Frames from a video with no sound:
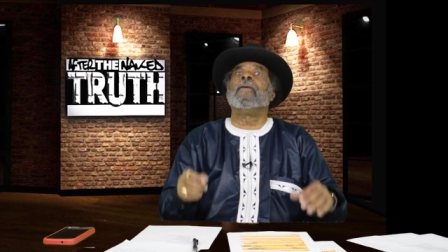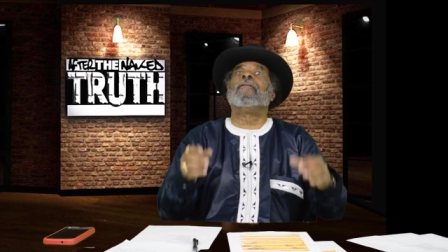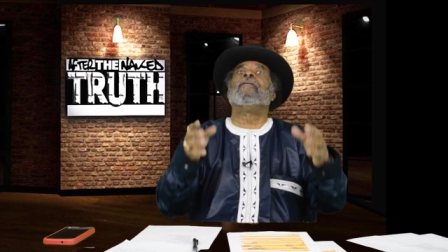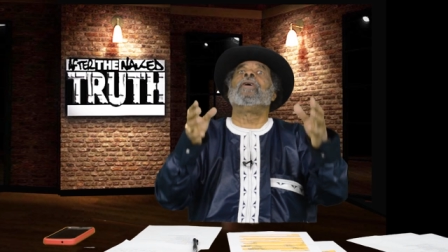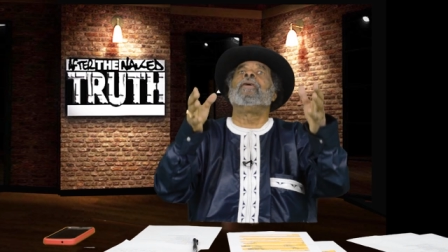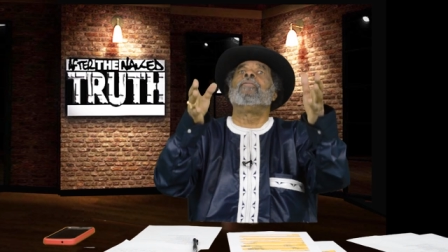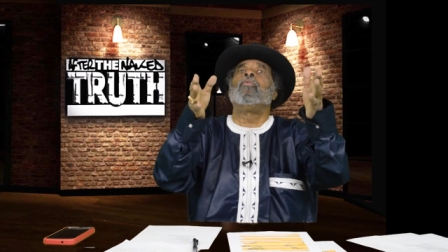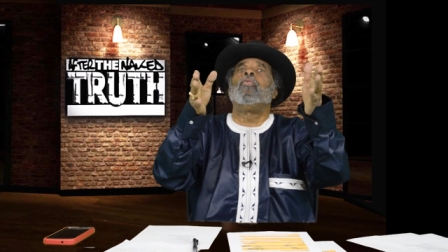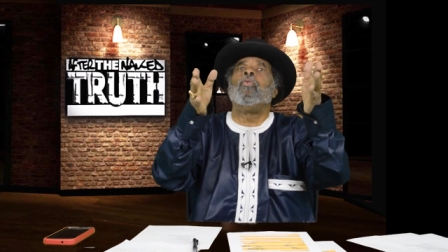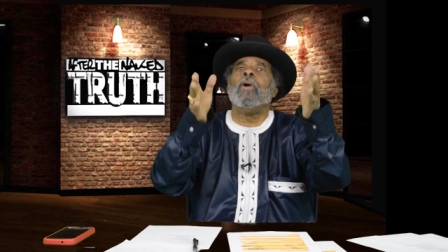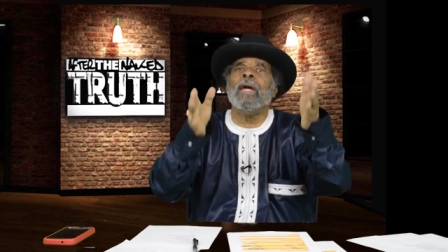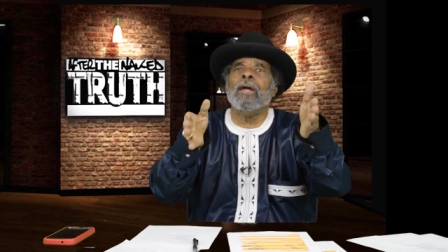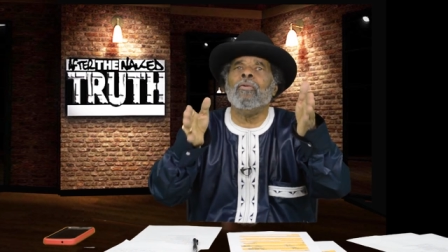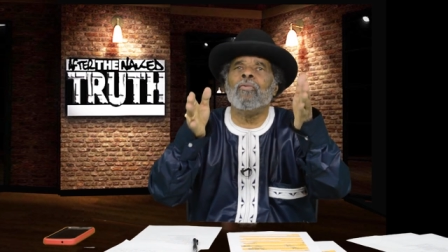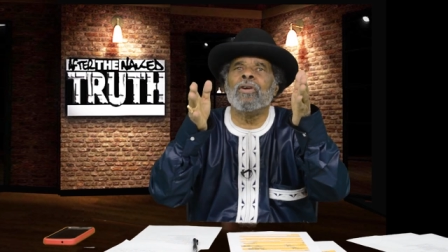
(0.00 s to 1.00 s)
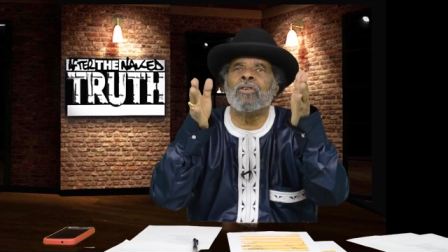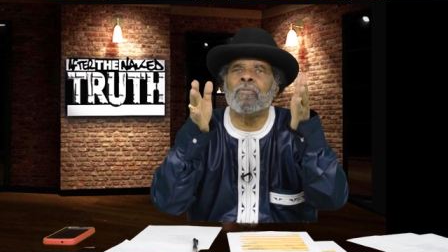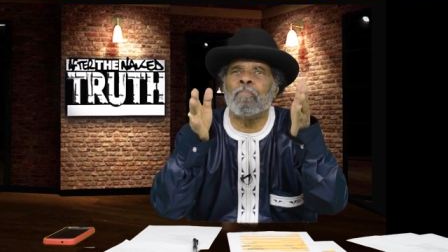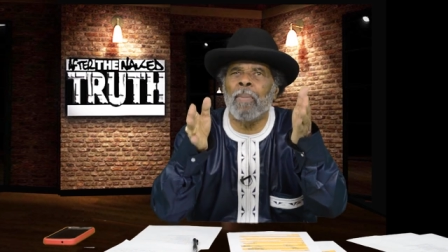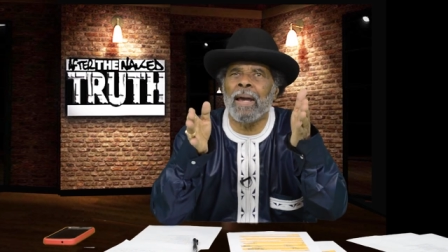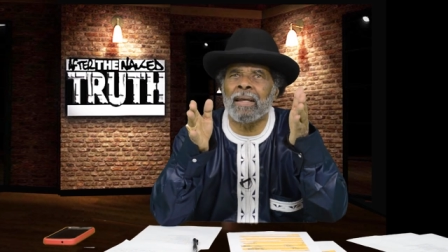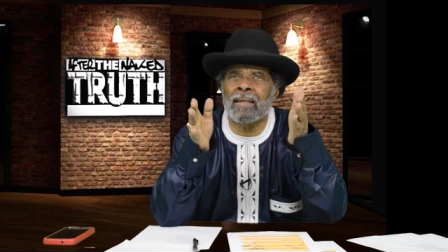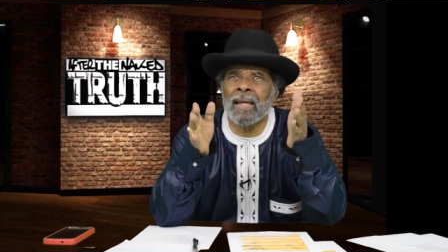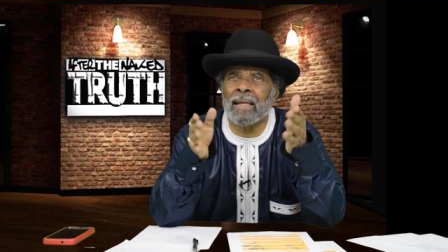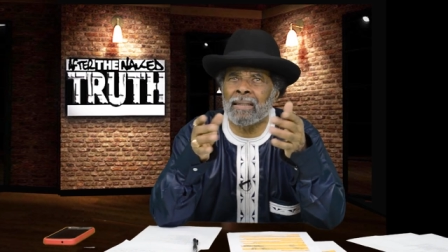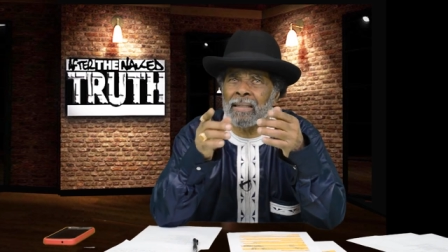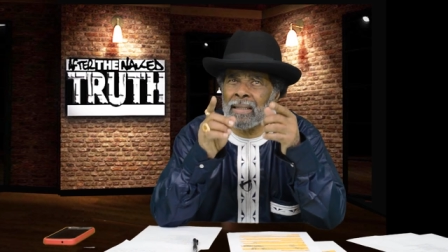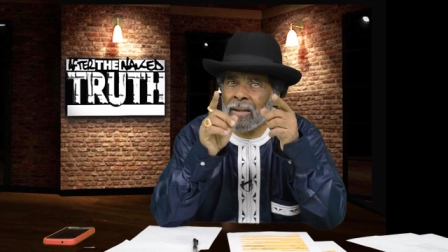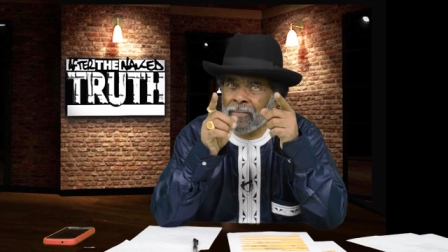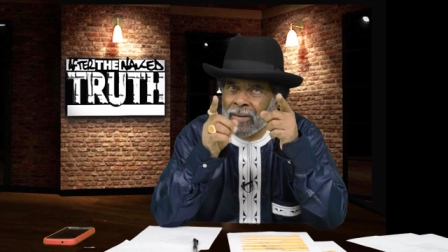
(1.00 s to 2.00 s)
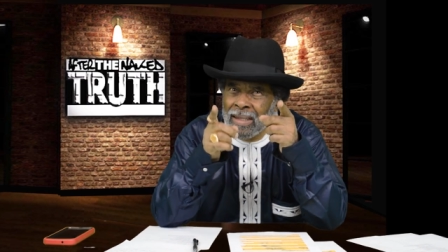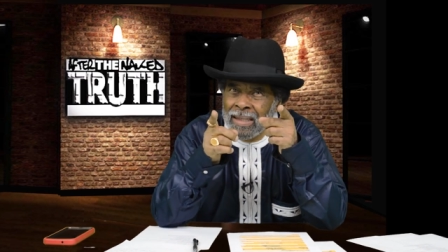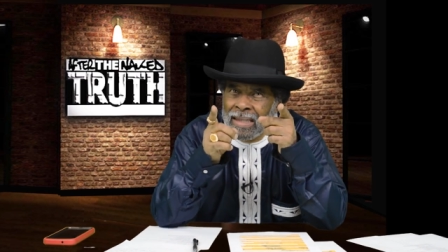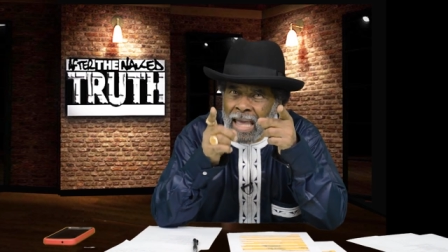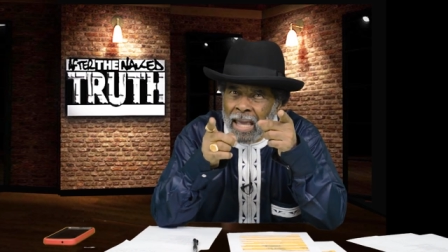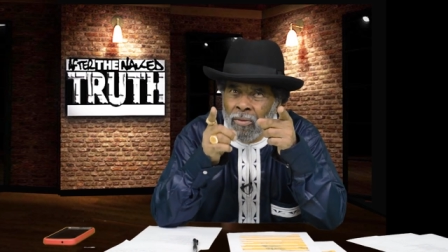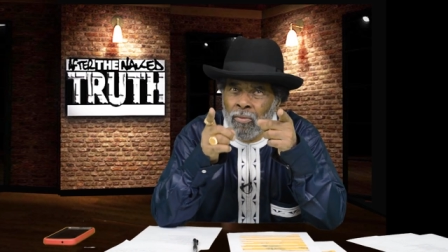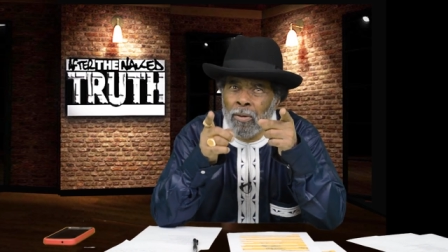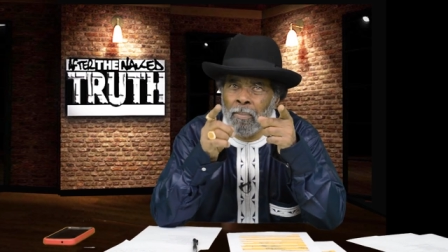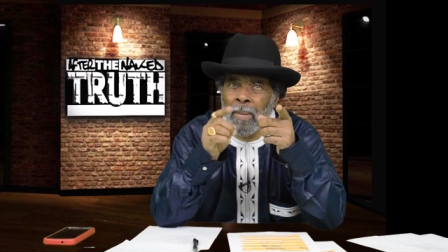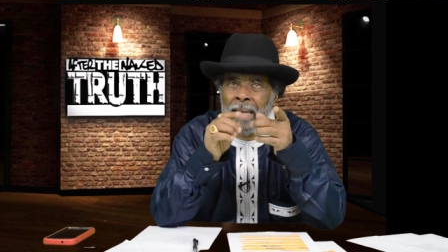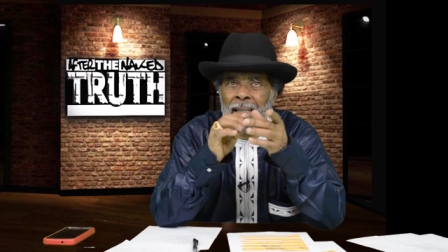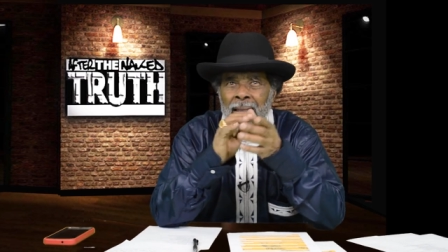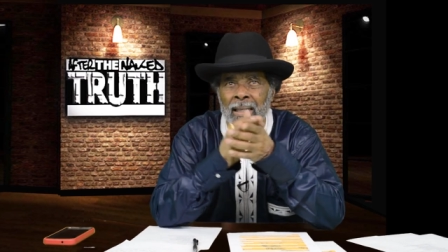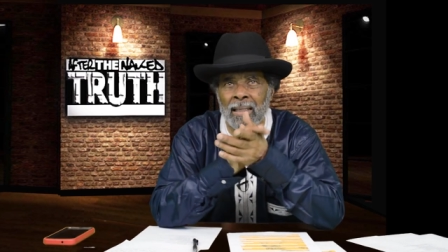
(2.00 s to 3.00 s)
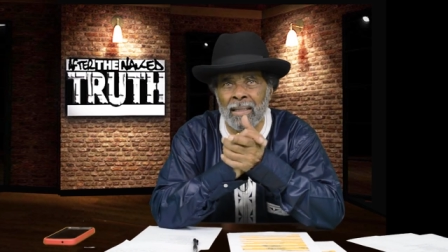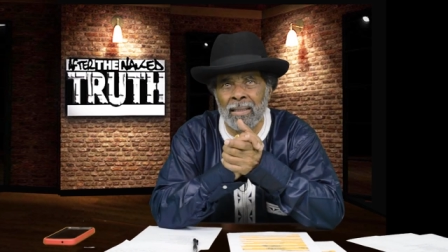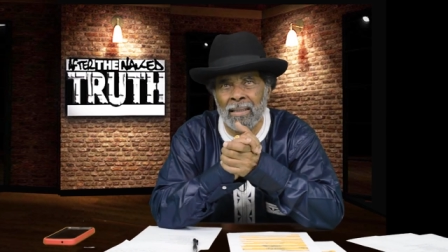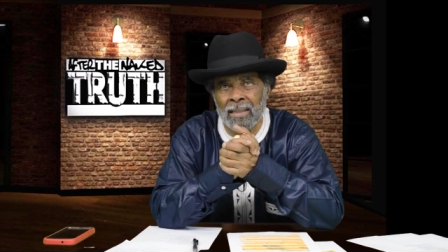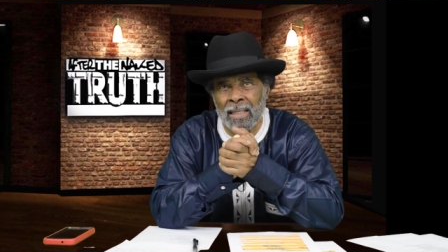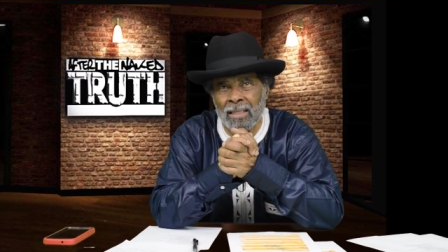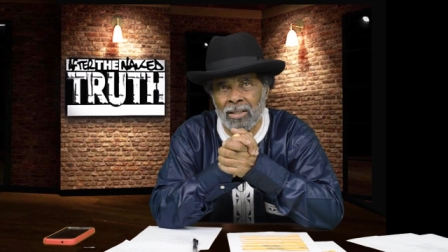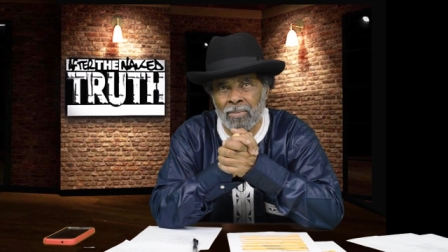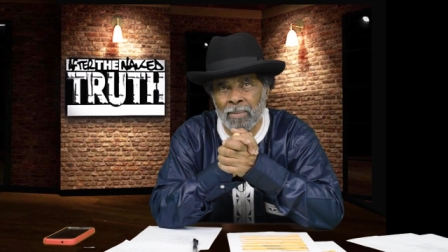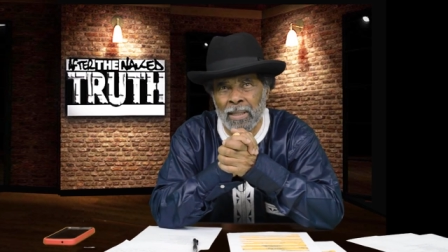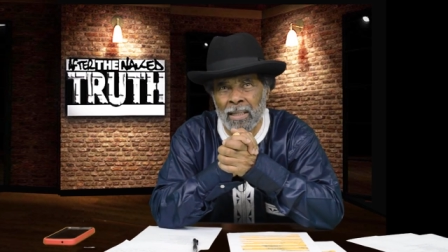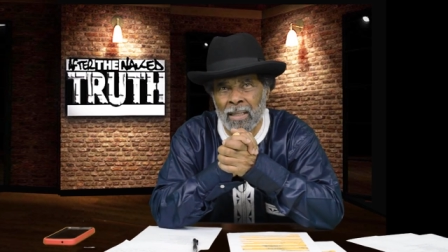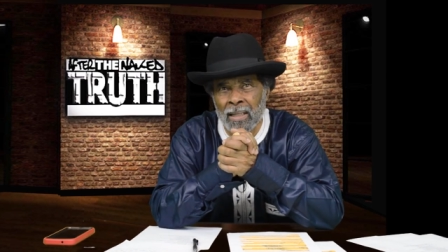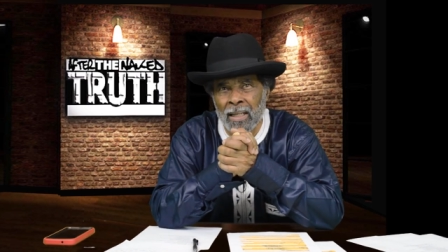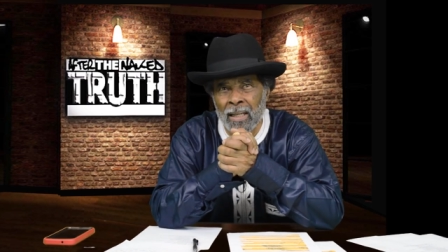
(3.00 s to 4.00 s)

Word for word: If, if we respect ourselves, then they will make the adjustment.